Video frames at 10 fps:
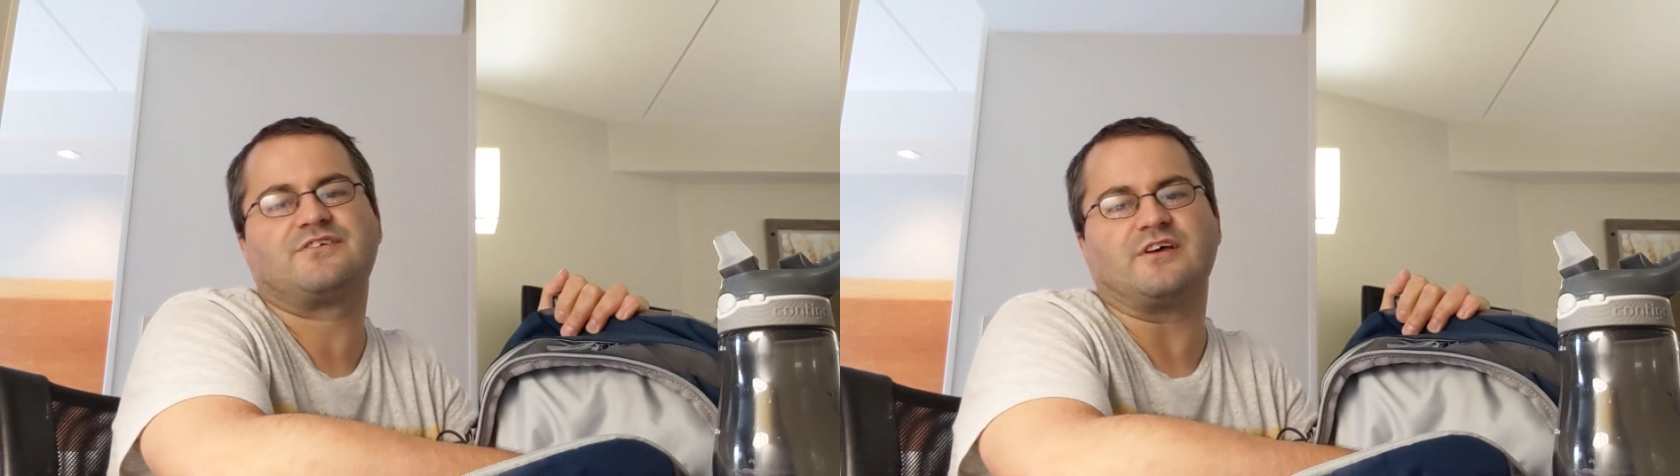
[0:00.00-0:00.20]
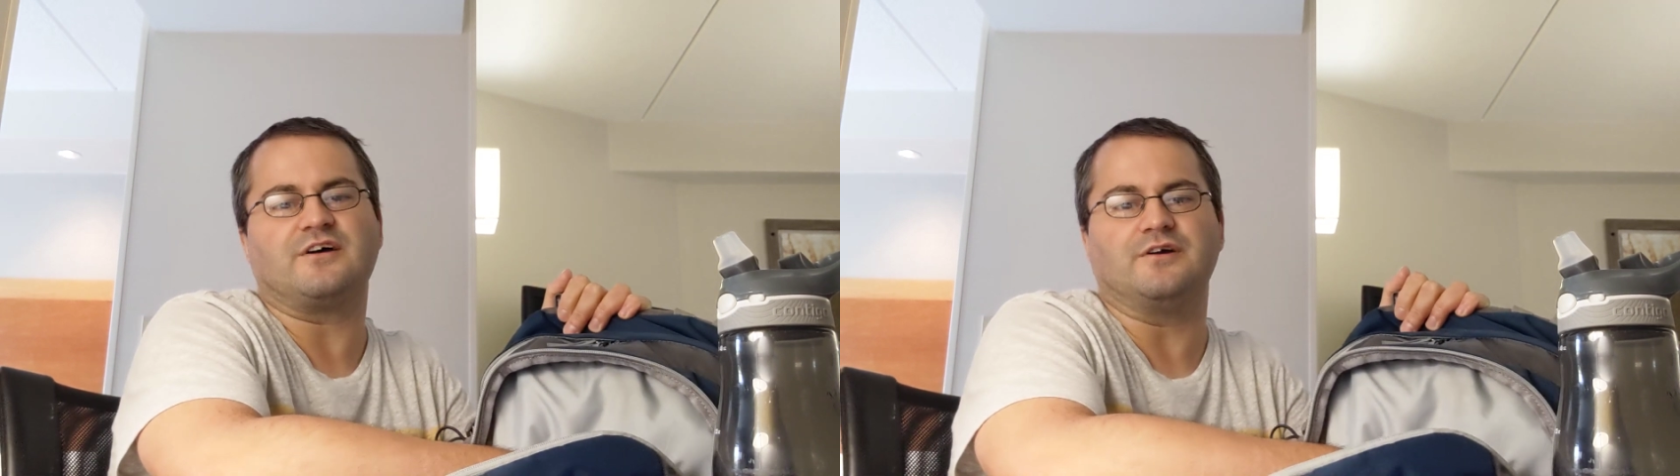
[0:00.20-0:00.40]

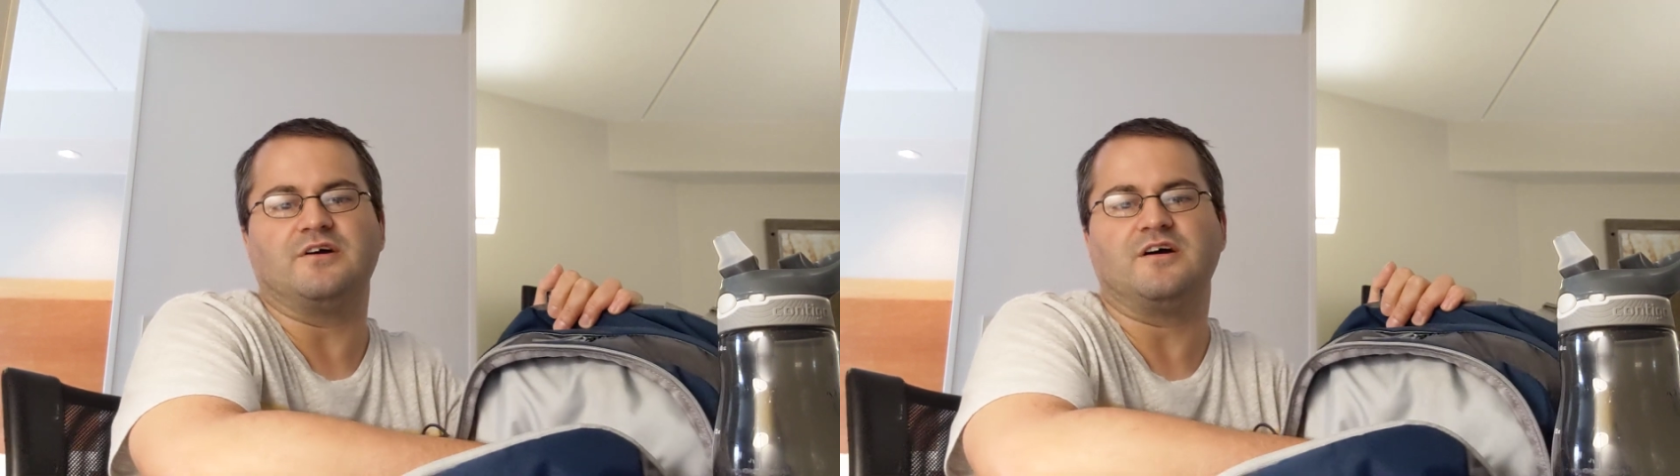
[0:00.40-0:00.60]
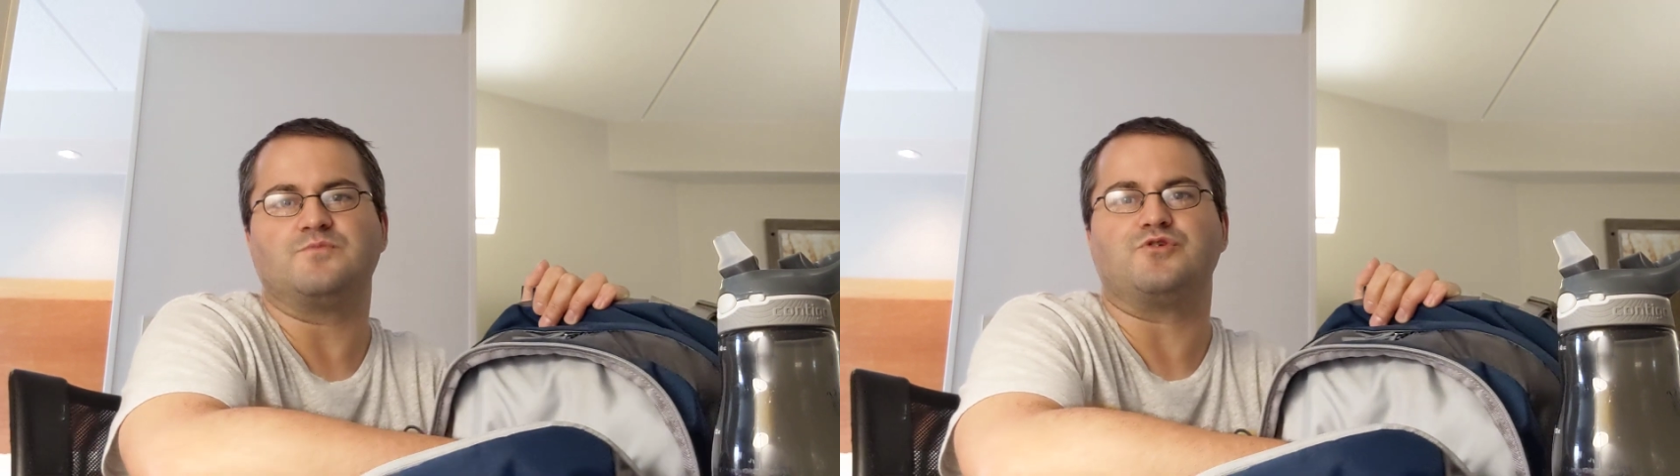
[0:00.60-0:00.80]
so
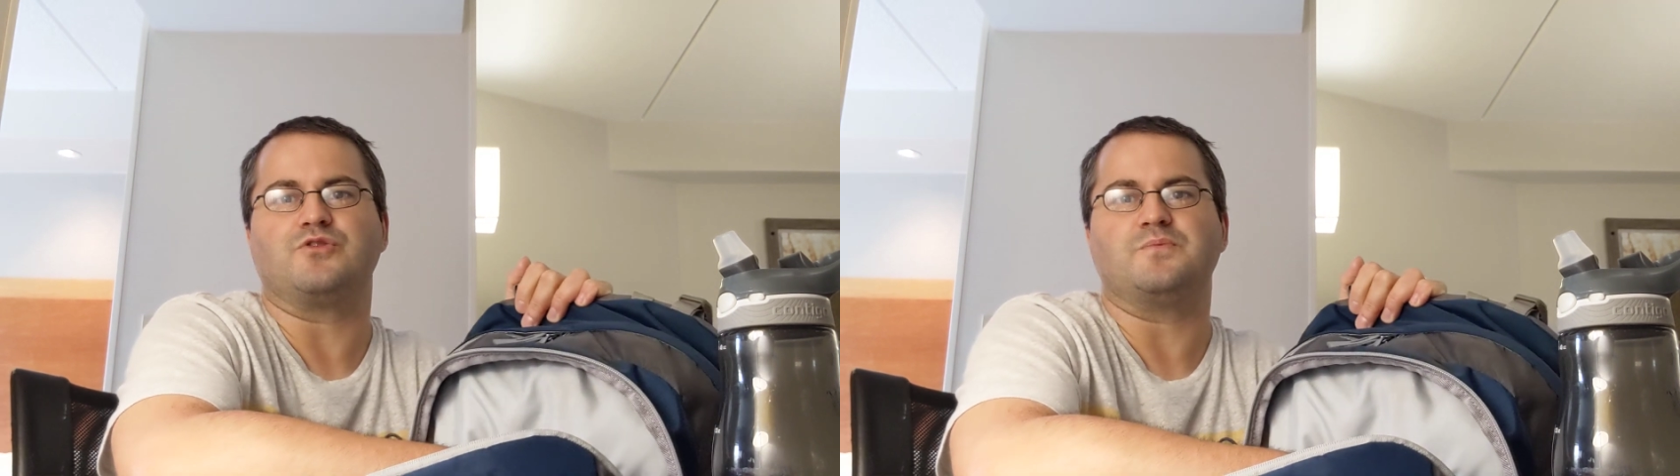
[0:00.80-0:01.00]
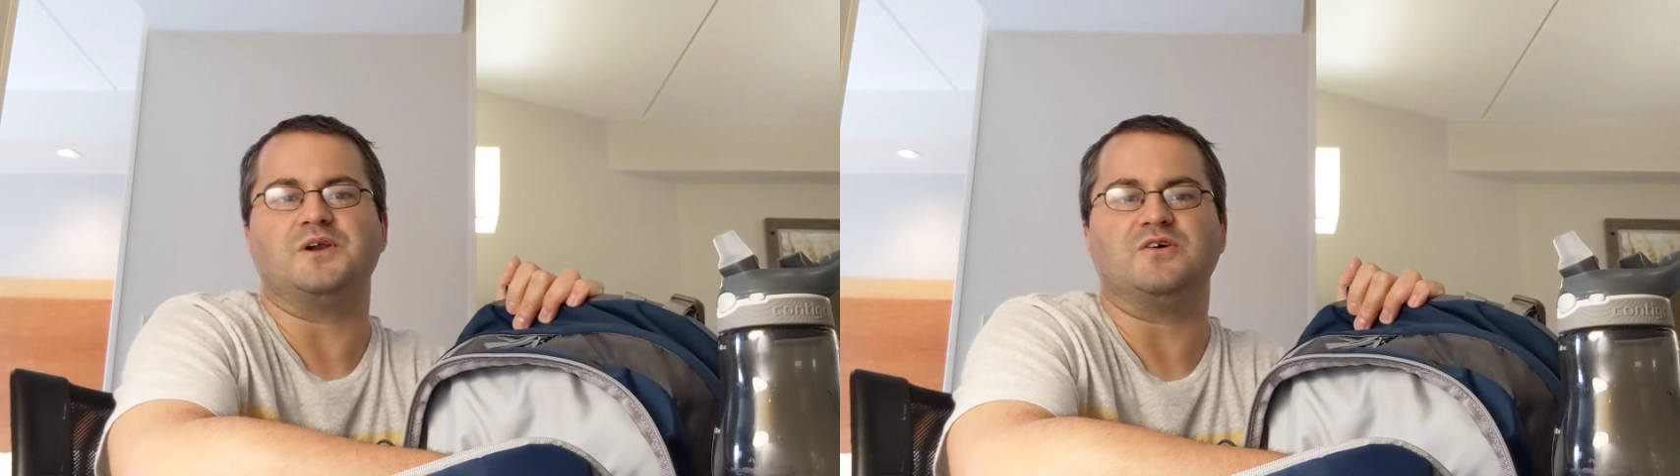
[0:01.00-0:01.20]
I
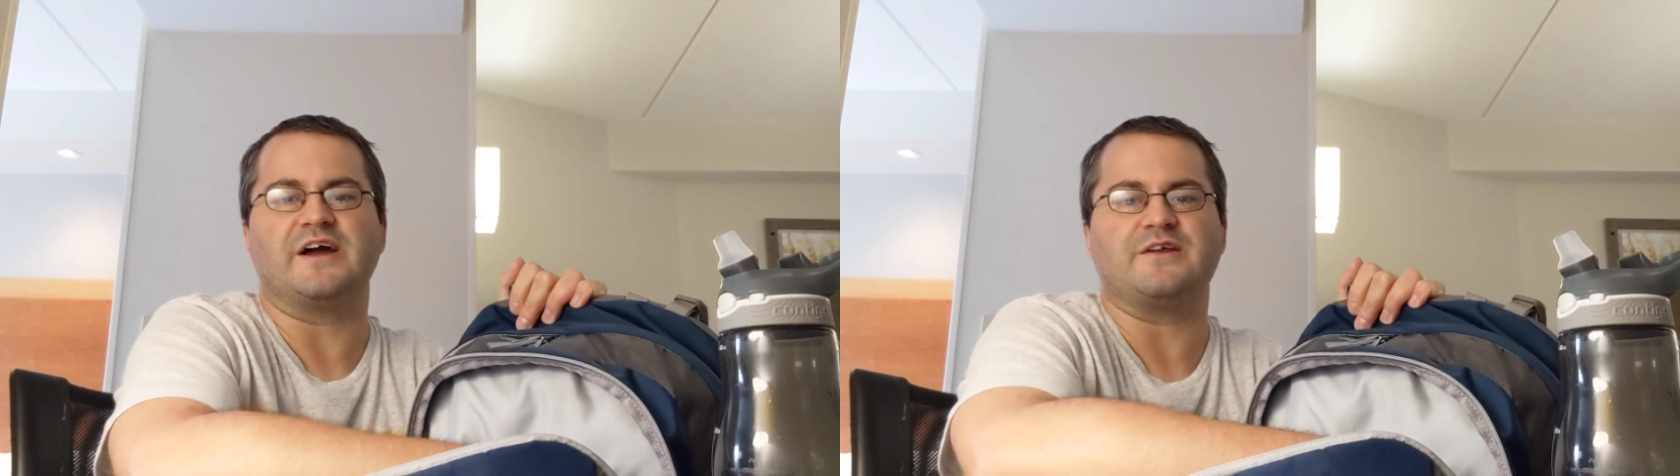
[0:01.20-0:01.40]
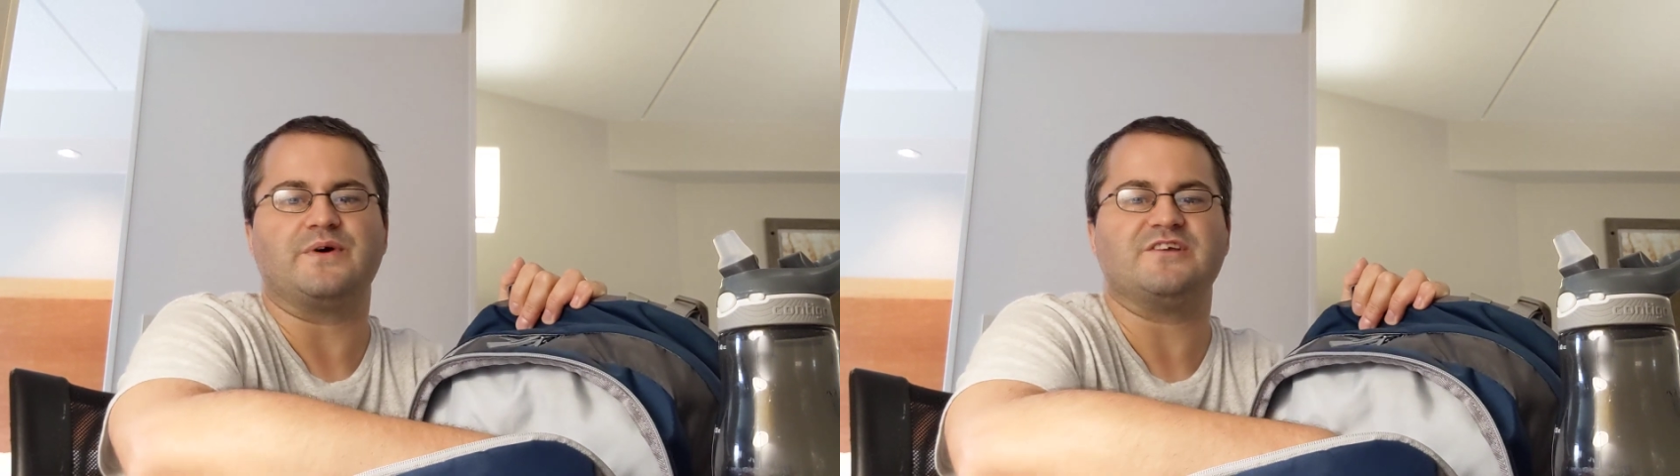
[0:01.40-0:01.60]
brought them
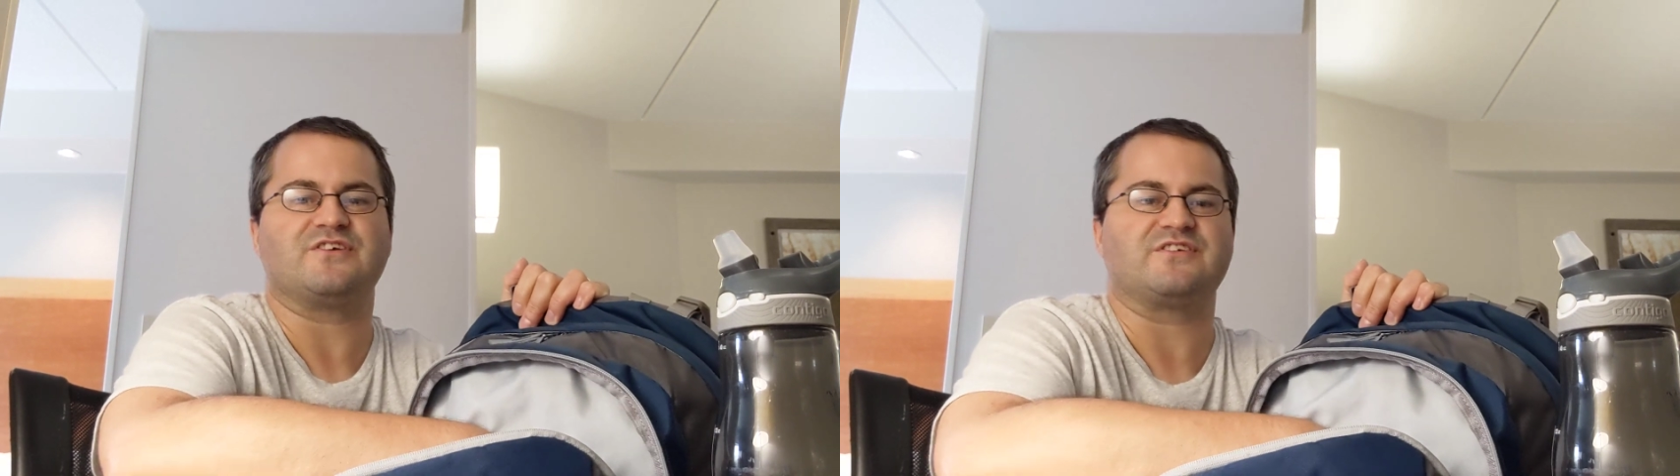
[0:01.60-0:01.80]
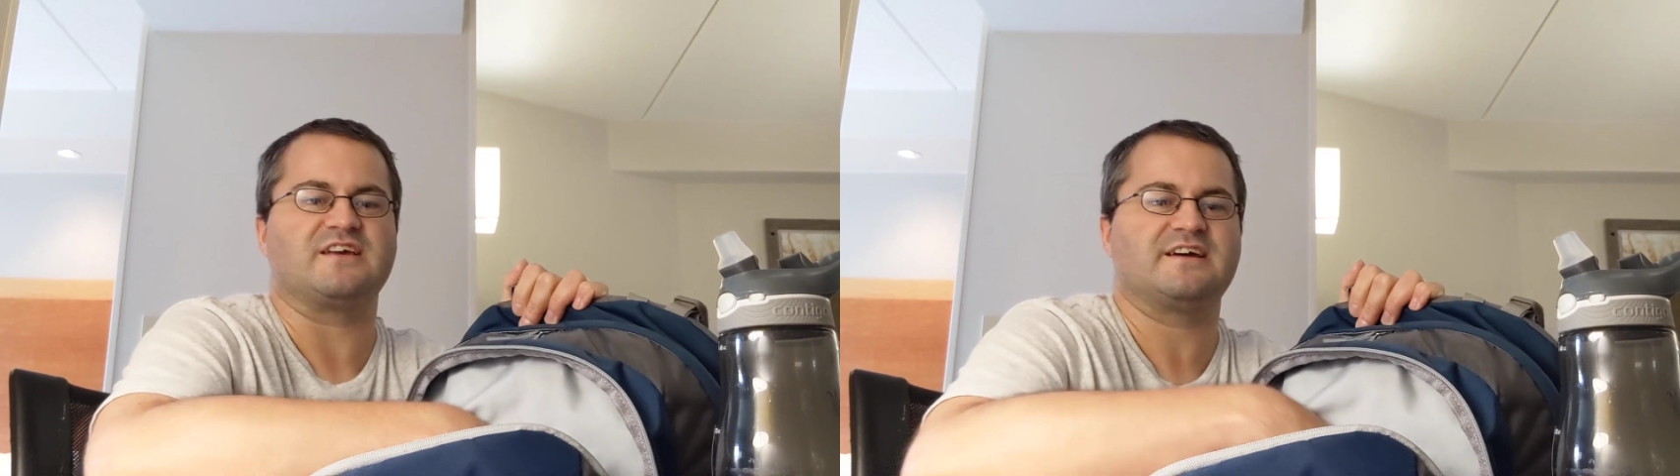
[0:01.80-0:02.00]
along anyway
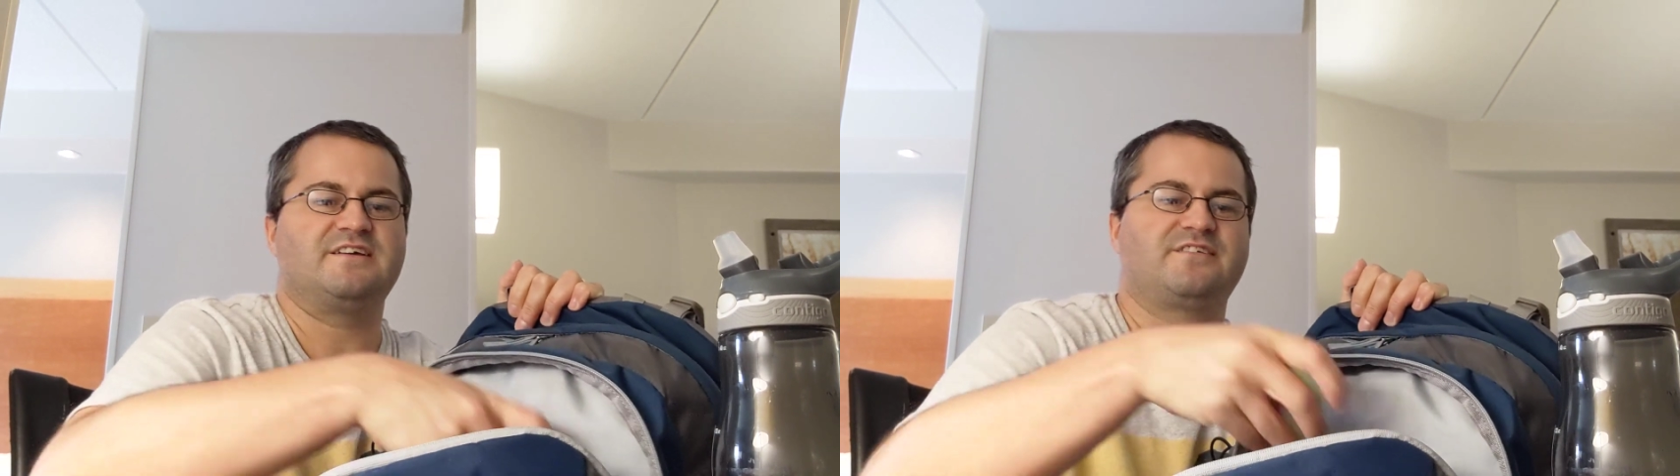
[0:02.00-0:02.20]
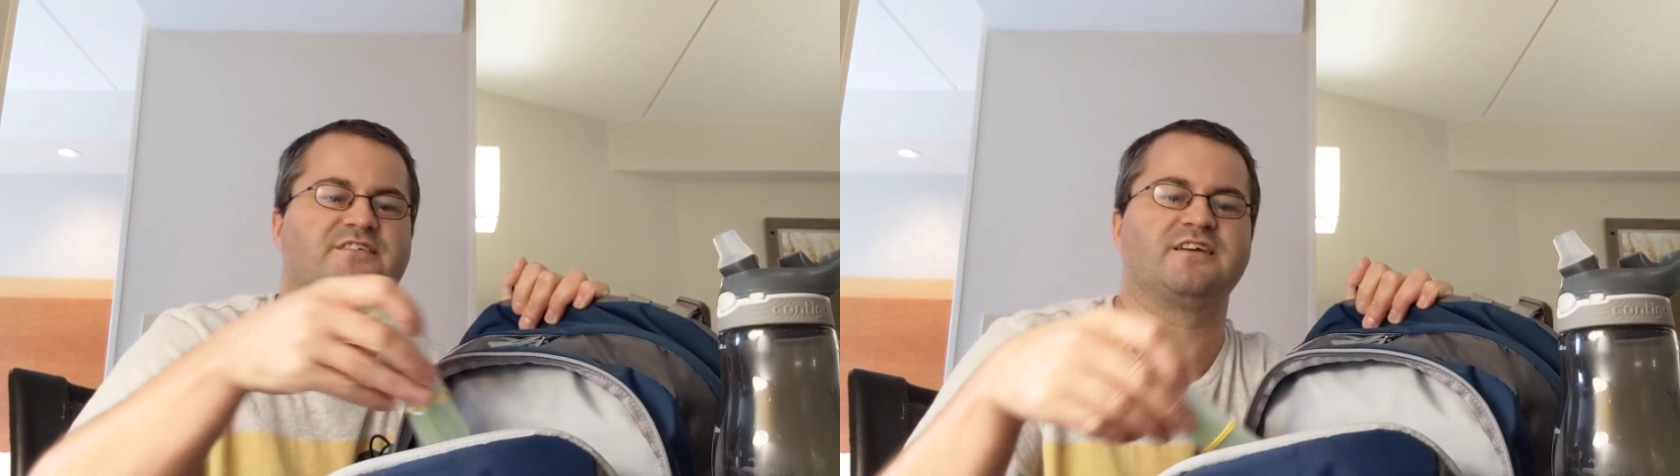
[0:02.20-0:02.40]
just in
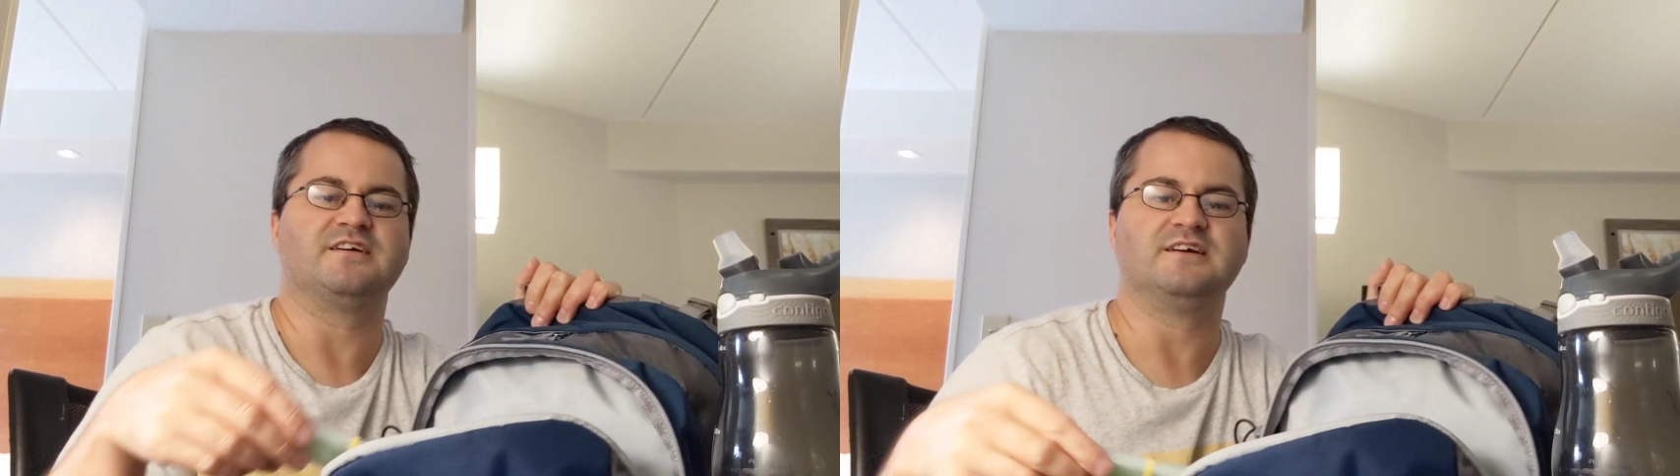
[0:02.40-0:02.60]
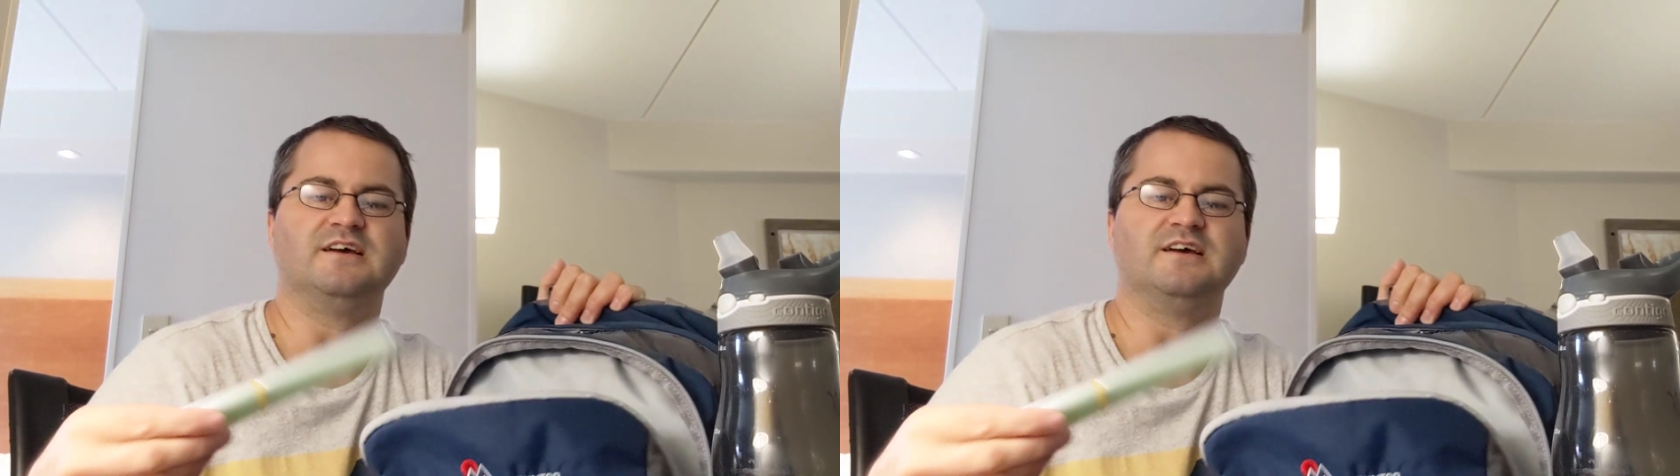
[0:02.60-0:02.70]
case.